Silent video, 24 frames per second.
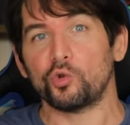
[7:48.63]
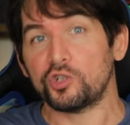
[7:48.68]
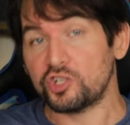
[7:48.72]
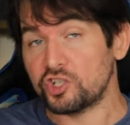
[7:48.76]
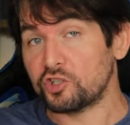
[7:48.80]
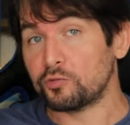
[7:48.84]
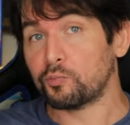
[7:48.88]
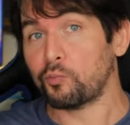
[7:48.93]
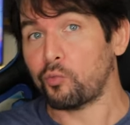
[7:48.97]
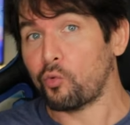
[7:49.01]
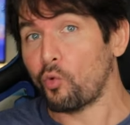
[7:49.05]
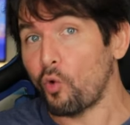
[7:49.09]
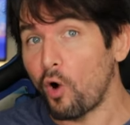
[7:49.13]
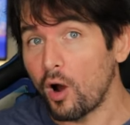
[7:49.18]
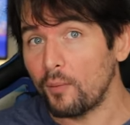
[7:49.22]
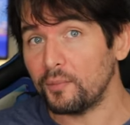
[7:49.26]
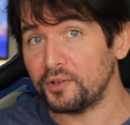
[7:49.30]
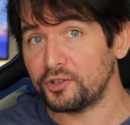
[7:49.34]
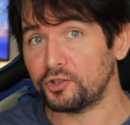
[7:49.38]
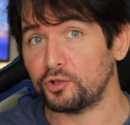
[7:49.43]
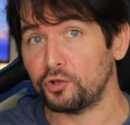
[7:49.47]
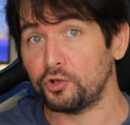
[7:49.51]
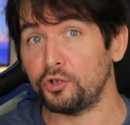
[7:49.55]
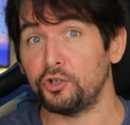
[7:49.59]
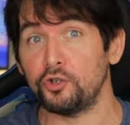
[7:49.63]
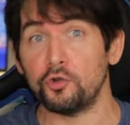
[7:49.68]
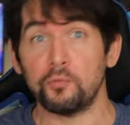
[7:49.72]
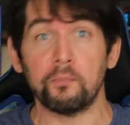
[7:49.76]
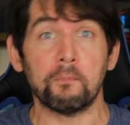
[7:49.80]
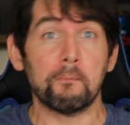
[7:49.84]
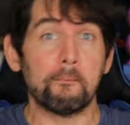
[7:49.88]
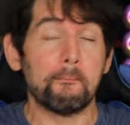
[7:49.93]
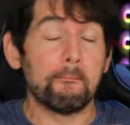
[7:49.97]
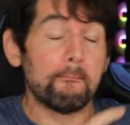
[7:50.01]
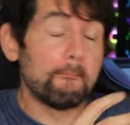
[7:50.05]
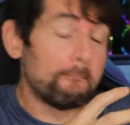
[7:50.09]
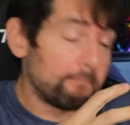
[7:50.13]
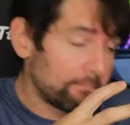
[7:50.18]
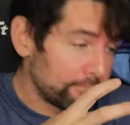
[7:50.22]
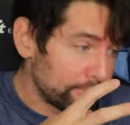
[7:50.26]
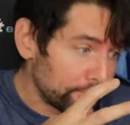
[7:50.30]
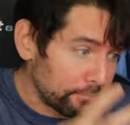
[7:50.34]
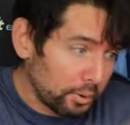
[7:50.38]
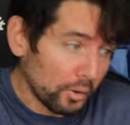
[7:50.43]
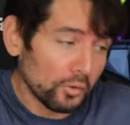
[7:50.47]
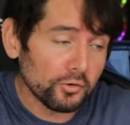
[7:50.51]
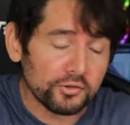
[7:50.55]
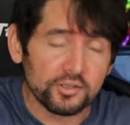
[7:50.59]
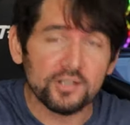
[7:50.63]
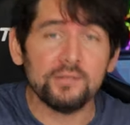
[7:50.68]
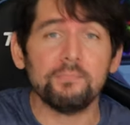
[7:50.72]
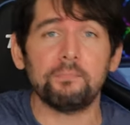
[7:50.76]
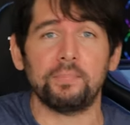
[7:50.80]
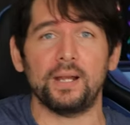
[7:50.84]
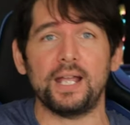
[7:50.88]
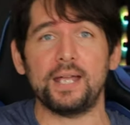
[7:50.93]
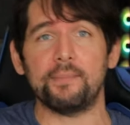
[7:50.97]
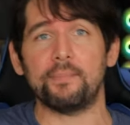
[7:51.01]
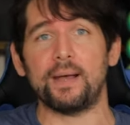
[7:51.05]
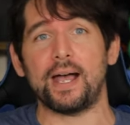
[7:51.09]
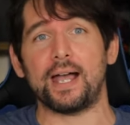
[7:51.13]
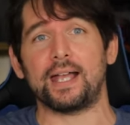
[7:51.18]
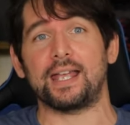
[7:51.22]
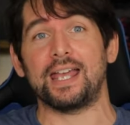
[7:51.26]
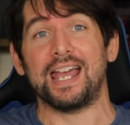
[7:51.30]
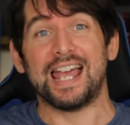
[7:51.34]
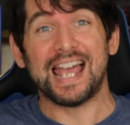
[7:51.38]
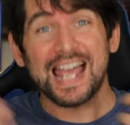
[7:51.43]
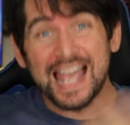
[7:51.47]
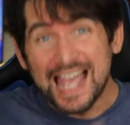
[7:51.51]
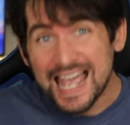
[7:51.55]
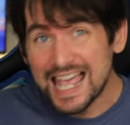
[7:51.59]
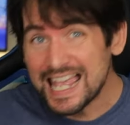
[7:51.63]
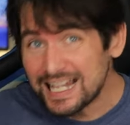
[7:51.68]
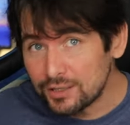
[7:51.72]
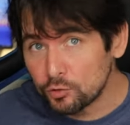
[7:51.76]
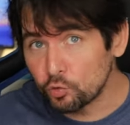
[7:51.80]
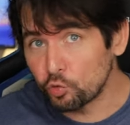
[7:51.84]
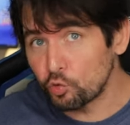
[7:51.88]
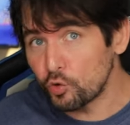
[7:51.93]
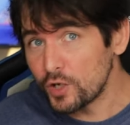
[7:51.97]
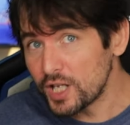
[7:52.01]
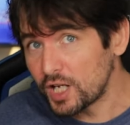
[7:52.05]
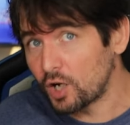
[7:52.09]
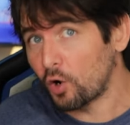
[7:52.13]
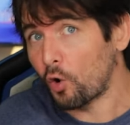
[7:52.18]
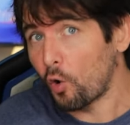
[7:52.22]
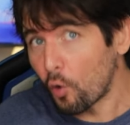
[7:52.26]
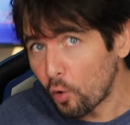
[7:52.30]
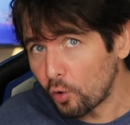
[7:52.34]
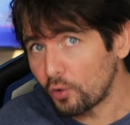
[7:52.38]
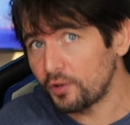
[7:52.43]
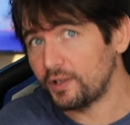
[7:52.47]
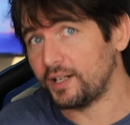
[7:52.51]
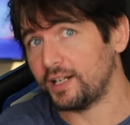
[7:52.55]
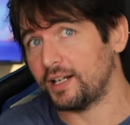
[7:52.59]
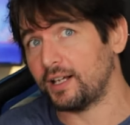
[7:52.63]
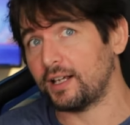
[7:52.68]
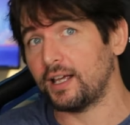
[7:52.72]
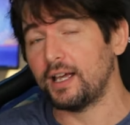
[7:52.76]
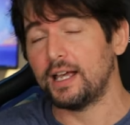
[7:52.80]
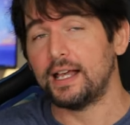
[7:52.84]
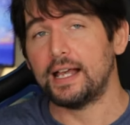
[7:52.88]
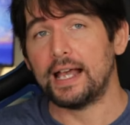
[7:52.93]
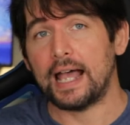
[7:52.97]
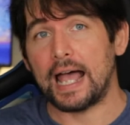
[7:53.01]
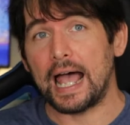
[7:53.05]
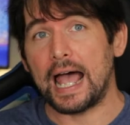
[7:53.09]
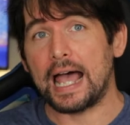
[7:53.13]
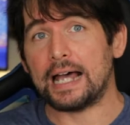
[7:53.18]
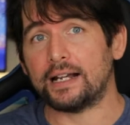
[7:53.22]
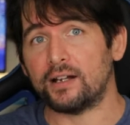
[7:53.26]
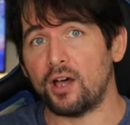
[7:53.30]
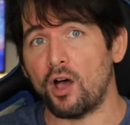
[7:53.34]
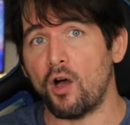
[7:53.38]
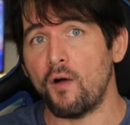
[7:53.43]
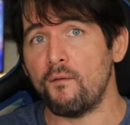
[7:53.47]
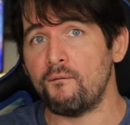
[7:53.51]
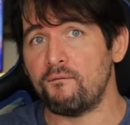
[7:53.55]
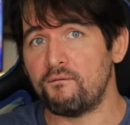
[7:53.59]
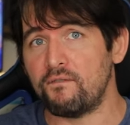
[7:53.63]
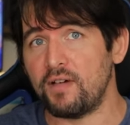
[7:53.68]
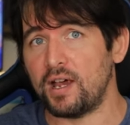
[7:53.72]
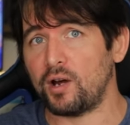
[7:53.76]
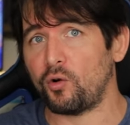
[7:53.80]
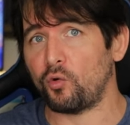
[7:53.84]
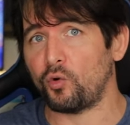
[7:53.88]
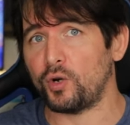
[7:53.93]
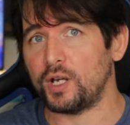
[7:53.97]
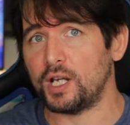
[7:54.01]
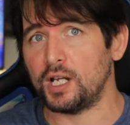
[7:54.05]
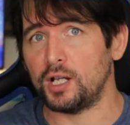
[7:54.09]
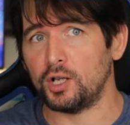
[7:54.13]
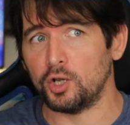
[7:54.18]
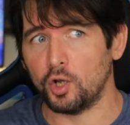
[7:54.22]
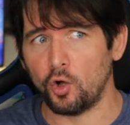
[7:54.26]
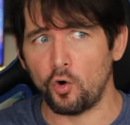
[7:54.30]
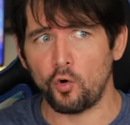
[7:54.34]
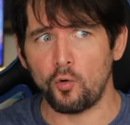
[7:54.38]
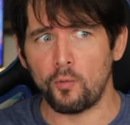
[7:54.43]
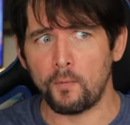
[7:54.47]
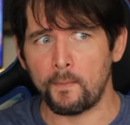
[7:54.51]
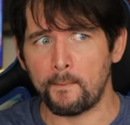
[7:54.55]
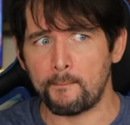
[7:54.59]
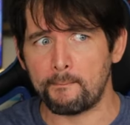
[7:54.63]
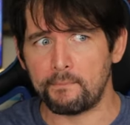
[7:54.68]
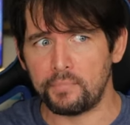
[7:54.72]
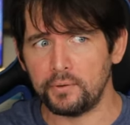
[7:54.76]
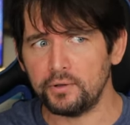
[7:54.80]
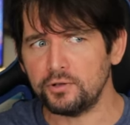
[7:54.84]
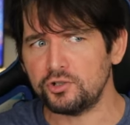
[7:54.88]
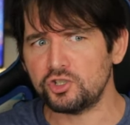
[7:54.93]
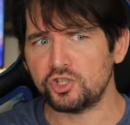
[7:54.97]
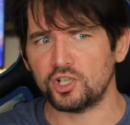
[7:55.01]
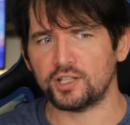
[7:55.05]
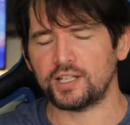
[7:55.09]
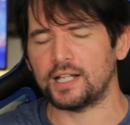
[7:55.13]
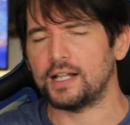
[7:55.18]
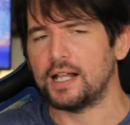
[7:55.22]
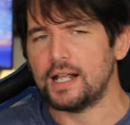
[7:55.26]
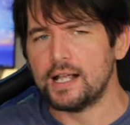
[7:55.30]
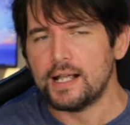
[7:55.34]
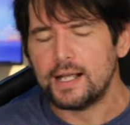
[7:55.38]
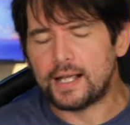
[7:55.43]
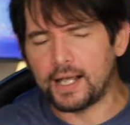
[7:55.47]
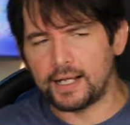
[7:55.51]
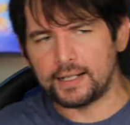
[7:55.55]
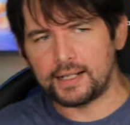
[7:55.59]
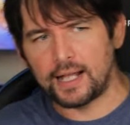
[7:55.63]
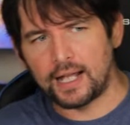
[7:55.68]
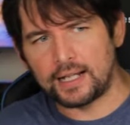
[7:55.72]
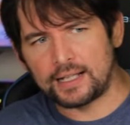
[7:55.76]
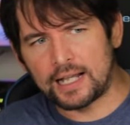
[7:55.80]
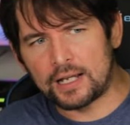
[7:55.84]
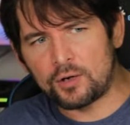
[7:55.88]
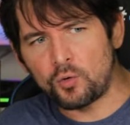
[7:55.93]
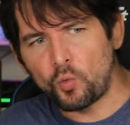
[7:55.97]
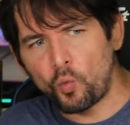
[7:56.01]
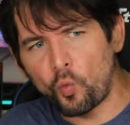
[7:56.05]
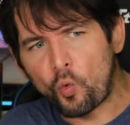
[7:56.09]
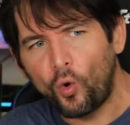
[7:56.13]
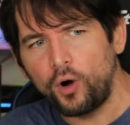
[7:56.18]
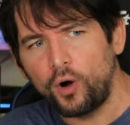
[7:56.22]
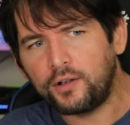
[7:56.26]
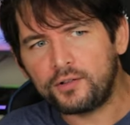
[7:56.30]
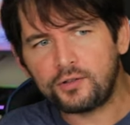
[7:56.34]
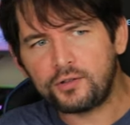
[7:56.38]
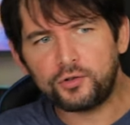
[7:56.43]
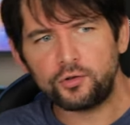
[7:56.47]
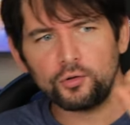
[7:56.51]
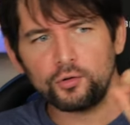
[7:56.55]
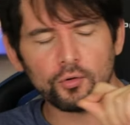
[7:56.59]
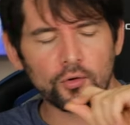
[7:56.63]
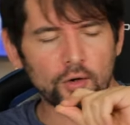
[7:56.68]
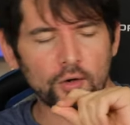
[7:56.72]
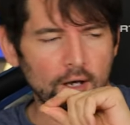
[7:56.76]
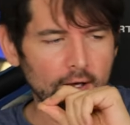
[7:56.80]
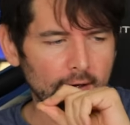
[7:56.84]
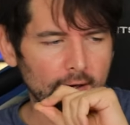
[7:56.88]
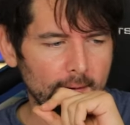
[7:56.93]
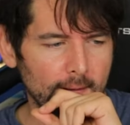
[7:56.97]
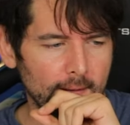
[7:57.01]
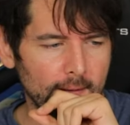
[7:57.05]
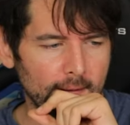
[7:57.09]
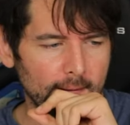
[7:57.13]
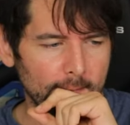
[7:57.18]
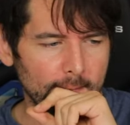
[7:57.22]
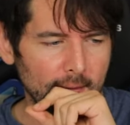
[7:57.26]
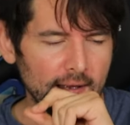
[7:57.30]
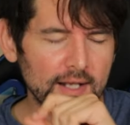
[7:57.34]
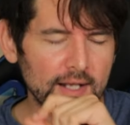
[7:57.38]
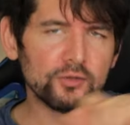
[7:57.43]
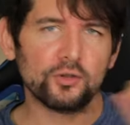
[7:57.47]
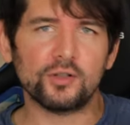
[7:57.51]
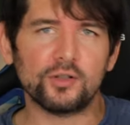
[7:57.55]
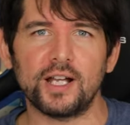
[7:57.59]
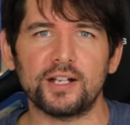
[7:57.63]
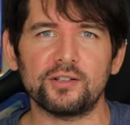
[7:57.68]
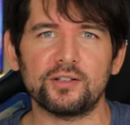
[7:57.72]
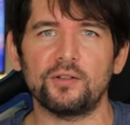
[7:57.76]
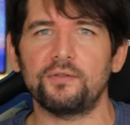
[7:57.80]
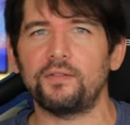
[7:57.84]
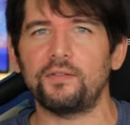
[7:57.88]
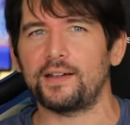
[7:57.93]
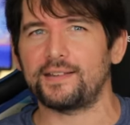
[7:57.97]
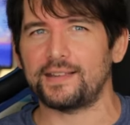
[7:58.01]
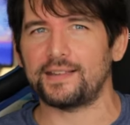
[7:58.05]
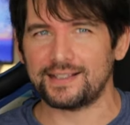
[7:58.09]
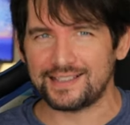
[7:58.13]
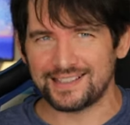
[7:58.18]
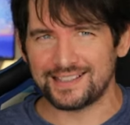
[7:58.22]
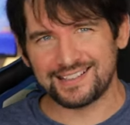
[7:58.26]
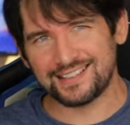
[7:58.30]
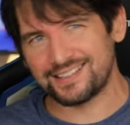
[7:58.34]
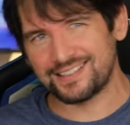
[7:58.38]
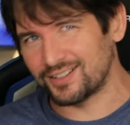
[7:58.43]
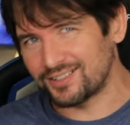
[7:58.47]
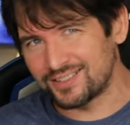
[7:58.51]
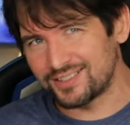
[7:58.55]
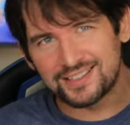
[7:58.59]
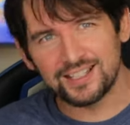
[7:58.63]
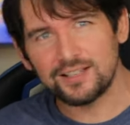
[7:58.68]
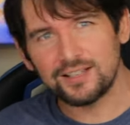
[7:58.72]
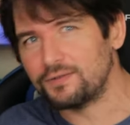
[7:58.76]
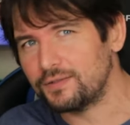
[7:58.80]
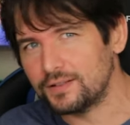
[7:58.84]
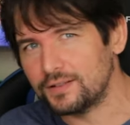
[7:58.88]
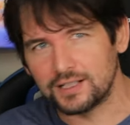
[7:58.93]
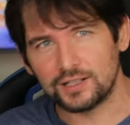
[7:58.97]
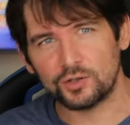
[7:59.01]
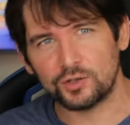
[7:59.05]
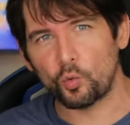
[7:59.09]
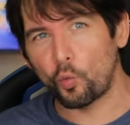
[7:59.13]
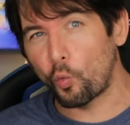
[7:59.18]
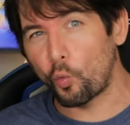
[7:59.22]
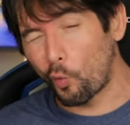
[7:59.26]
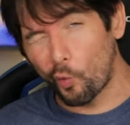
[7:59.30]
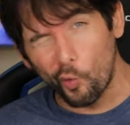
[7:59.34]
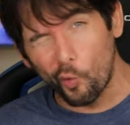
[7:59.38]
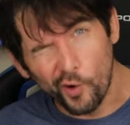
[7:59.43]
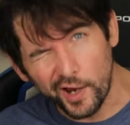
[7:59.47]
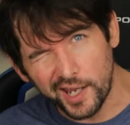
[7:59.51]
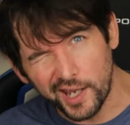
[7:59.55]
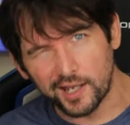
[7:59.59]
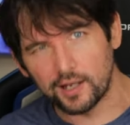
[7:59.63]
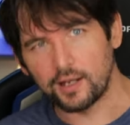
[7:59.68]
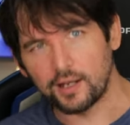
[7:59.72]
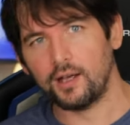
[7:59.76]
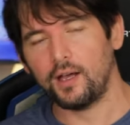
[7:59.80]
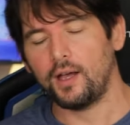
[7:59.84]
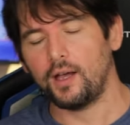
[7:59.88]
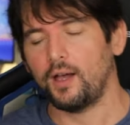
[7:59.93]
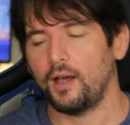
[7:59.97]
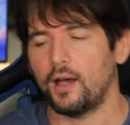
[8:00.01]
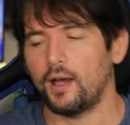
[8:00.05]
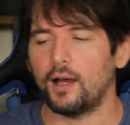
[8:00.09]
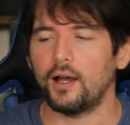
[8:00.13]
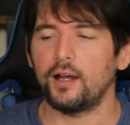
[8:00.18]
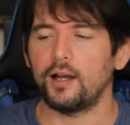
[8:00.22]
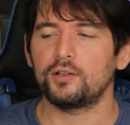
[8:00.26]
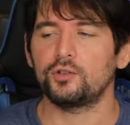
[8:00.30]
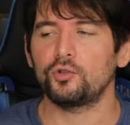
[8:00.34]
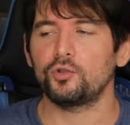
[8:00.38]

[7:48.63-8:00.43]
which is promised to you both in playback and recording at a very low budget. And, and, and I want to uh, uh, underline the fact that this is a definite wink uh,